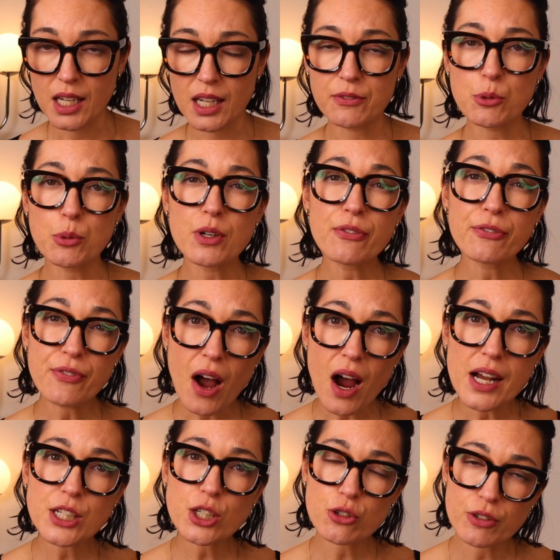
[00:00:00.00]
If you want a
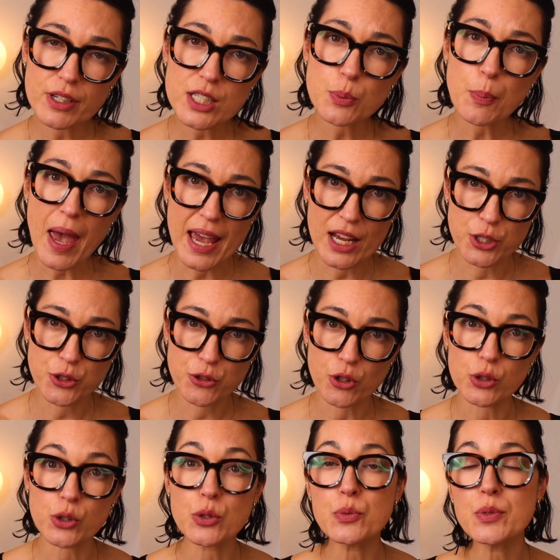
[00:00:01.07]
fine, crisp hair
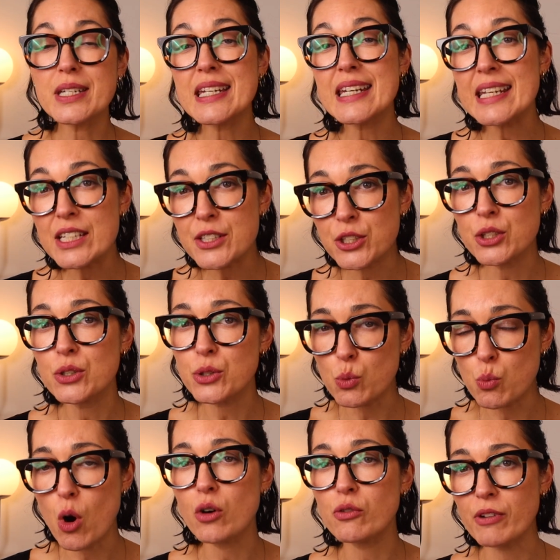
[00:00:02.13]
stroke, you need to use a
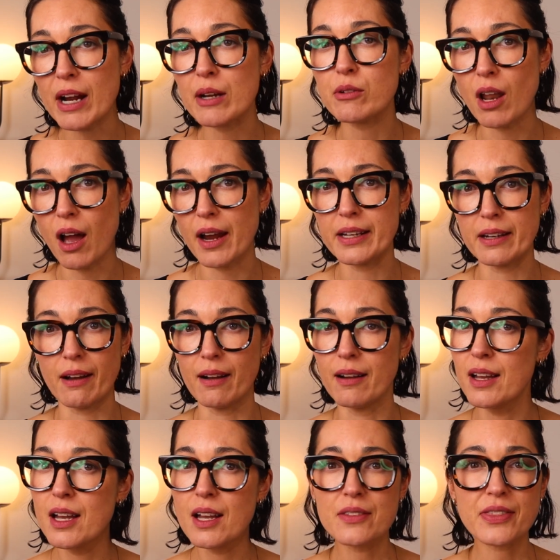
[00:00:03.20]
1-round liner.
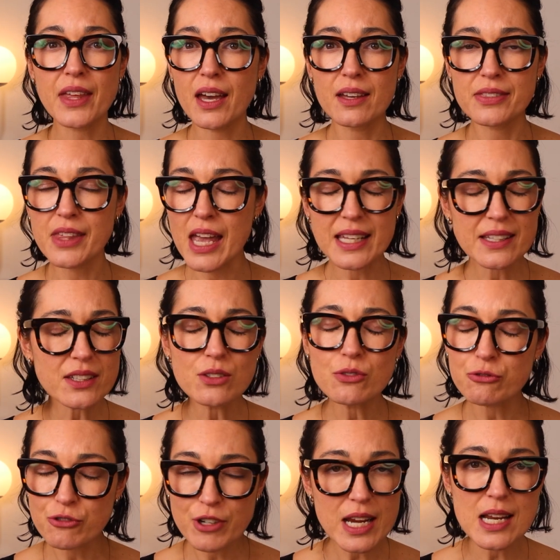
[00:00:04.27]
There
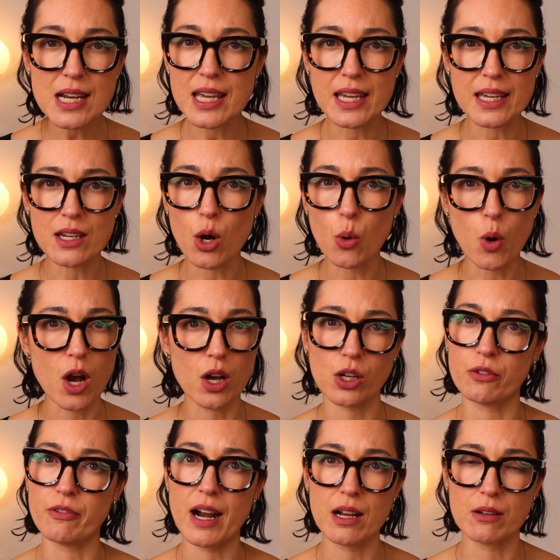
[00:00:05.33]
isn't really a
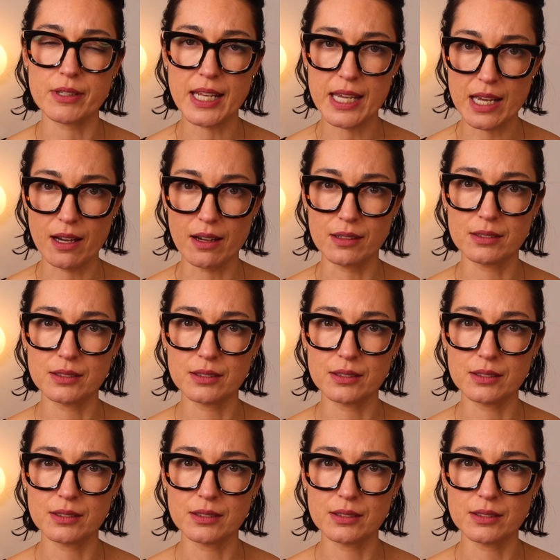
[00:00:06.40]
workaround here.